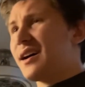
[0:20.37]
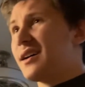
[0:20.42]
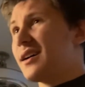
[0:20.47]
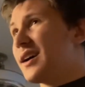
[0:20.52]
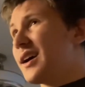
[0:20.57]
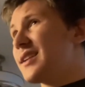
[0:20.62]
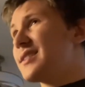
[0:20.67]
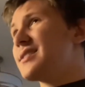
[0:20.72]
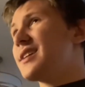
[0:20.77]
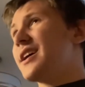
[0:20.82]

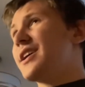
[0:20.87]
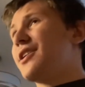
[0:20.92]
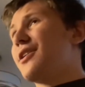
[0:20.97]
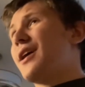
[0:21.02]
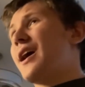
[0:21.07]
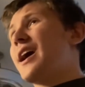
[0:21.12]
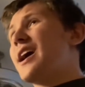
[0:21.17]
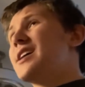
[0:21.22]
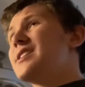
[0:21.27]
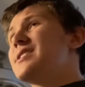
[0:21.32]
it's like your
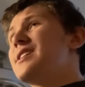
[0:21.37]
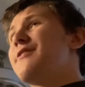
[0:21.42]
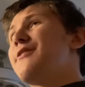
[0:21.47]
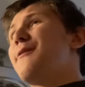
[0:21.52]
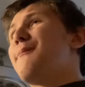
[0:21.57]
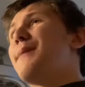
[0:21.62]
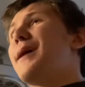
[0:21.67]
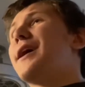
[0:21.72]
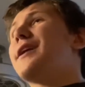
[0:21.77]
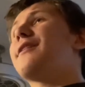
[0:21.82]
hands have a
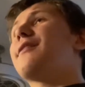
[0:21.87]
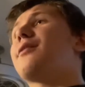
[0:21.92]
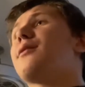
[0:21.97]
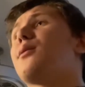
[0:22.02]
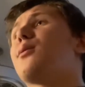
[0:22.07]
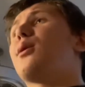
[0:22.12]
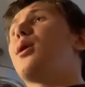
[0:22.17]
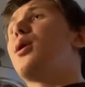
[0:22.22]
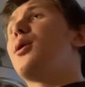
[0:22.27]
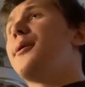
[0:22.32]
mind of
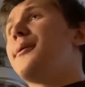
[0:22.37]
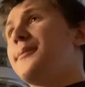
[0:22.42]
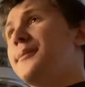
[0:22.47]
their own.